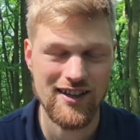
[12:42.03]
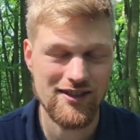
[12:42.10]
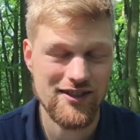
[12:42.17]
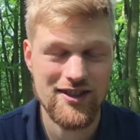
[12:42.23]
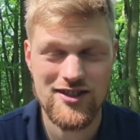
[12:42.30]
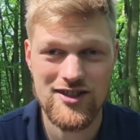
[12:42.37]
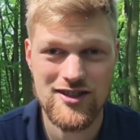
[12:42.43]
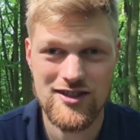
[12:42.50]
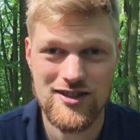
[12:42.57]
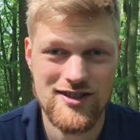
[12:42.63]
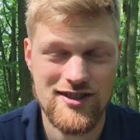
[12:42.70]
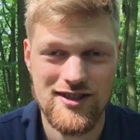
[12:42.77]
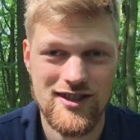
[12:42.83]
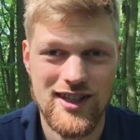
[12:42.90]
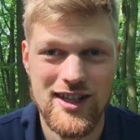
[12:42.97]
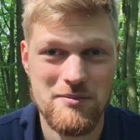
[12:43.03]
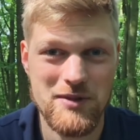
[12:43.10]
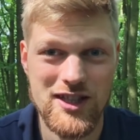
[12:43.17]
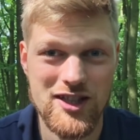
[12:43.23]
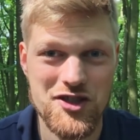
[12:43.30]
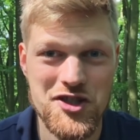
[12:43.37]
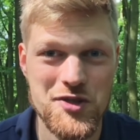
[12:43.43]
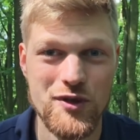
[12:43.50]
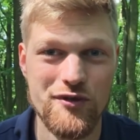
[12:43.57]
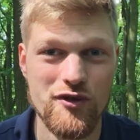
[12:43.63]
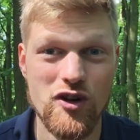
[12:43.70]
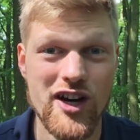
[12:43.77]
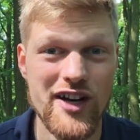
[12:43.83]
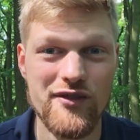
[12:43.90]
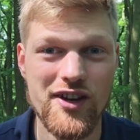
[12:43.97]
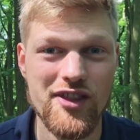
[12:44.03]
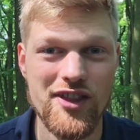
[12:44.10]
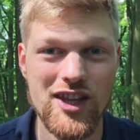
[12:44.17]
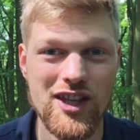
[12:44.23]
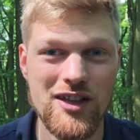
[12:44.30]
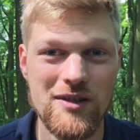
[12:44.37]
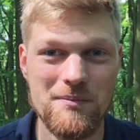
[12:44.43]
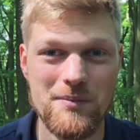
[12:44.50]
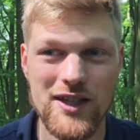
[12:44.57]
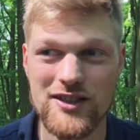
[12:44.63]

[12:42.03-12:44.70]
And this is, I mean, it's true for everything,